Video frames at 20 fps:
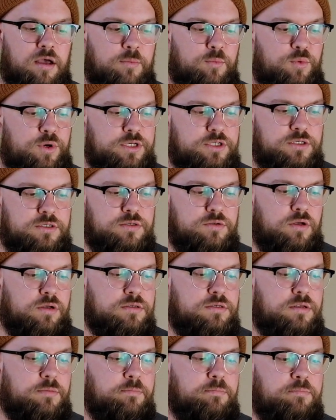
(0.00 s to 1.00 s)
We just saw
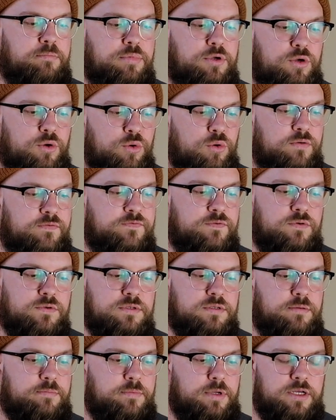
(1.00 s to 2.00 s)
some beautiful
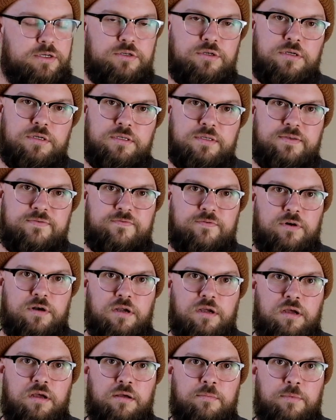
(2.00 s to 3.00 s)
submissions
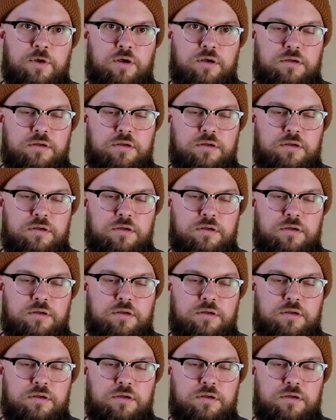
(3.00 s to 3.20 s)
from